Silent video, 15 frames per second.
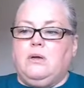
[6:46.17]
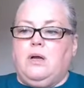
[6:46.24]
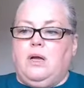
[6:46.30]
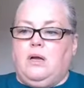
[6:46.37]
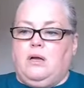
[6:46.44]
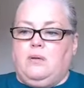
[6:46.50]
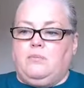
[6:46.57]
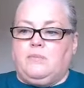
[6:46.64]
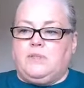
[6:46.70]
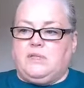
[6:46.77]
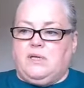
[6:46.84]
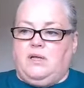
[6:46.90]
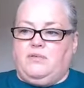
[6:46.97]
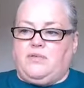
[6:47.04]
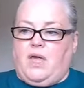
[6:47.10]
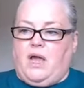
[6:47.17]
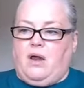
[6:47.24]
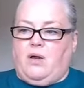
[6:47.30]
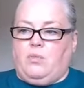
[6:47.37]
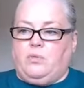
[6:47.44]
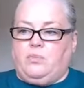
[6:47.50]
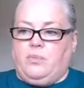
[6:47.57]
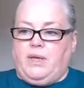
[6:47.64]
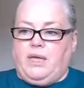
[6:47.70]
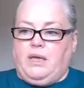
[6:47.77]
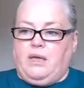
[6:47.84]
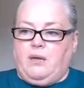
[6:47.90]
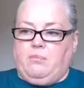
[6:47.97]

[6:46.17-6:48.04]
self-care would be,